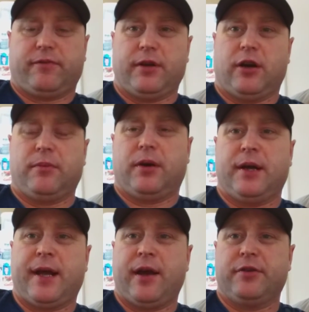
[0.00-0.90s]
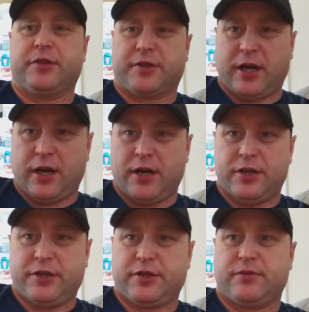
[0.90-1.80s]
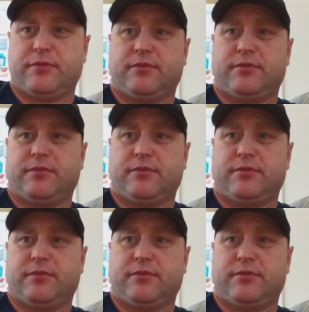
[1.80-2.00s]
We all buy houses, cars.